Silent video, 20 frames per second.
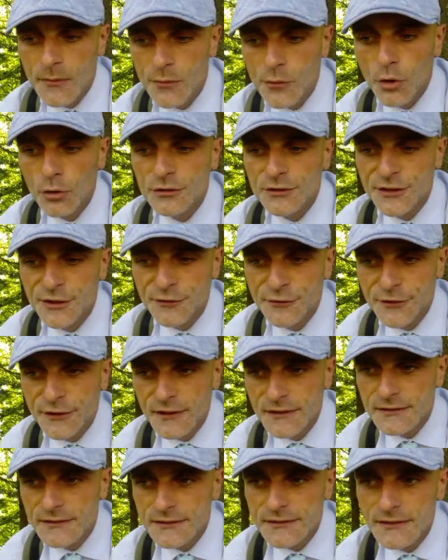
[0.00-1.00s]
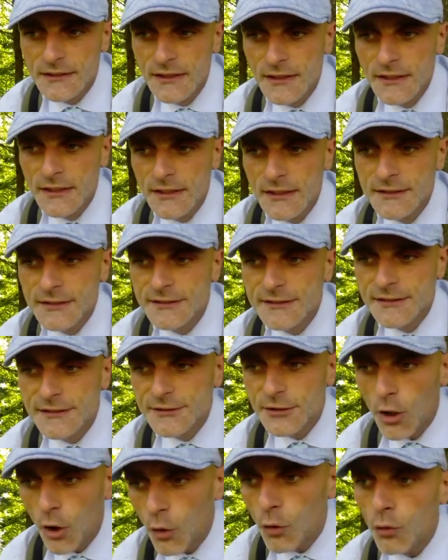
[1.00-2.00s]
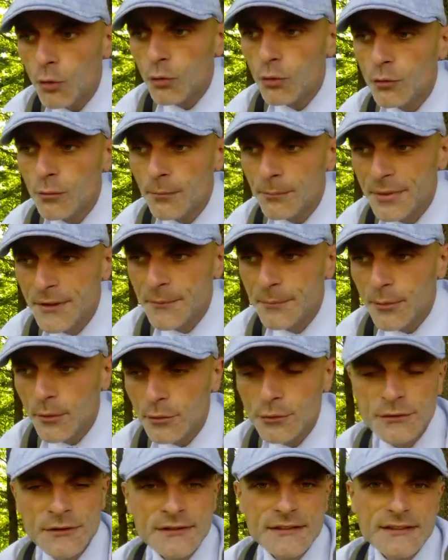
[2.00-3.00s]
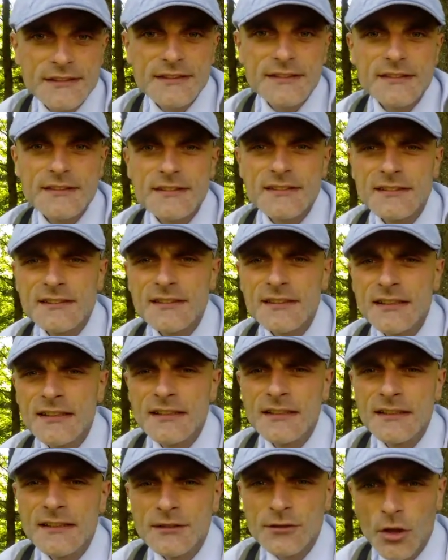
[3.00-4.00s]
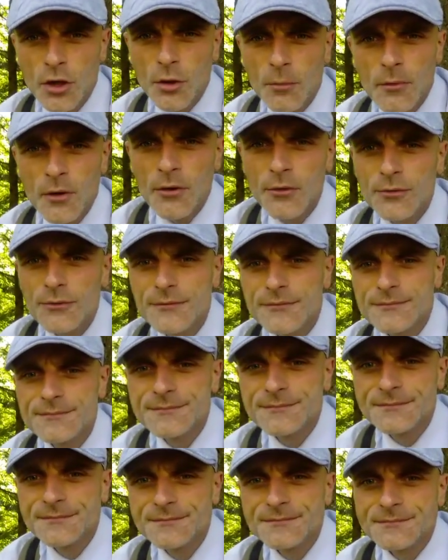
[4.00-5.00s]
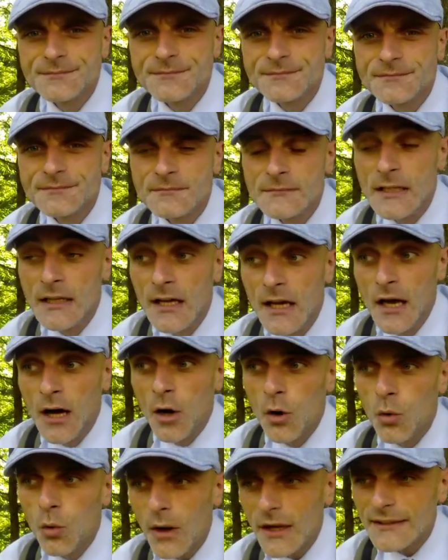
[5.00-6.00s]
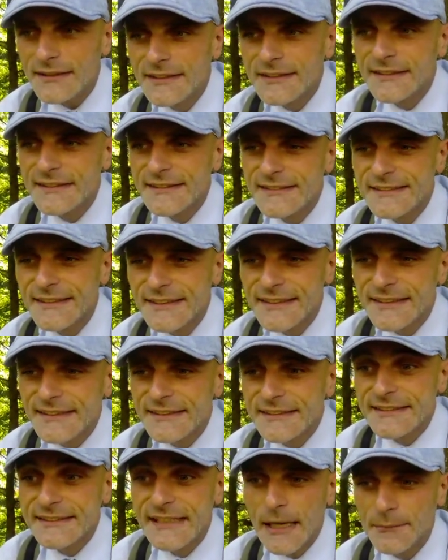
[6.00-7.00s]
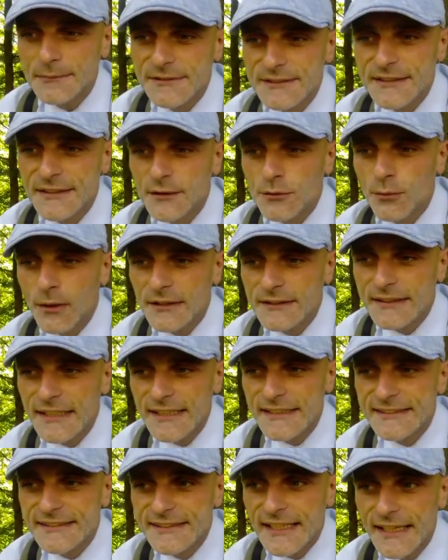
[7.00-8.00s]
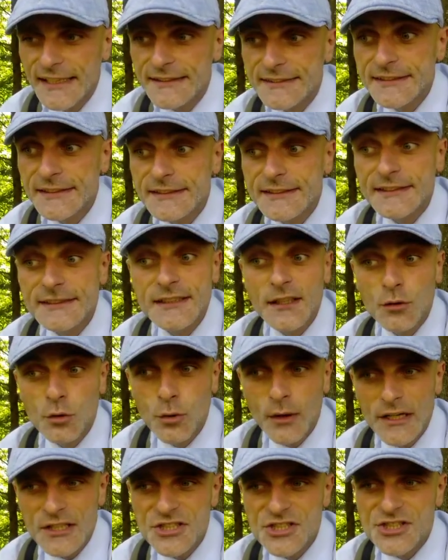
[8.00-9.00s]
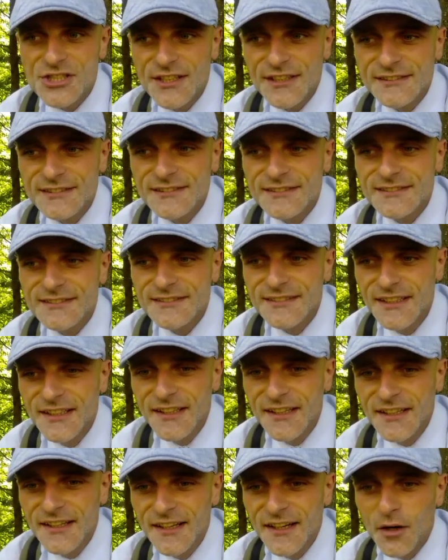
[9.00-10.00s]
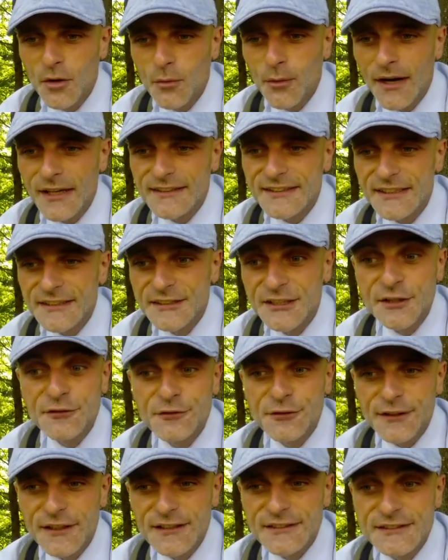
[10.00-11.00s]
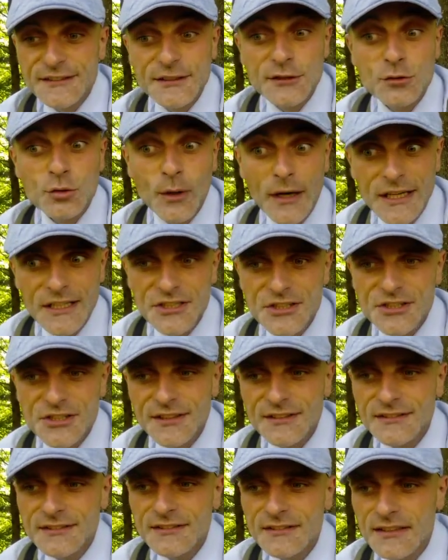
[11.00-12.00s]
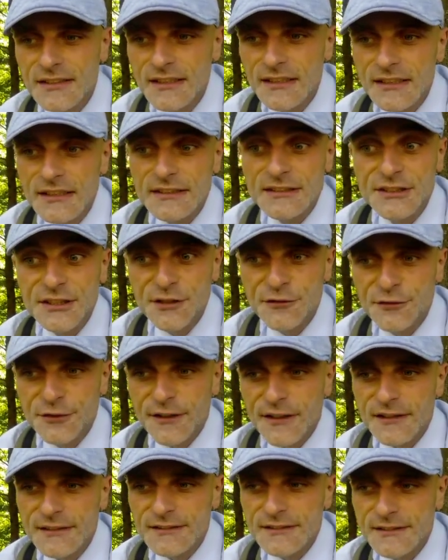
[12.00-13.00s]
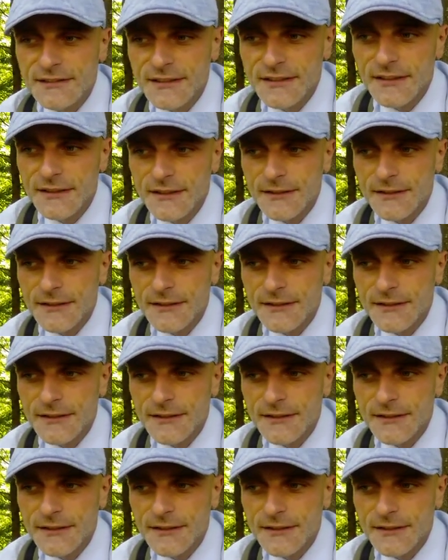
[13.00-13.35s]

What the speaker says: not different, this is all people is normal. What is the something what I say? This is the question, what the different situation, different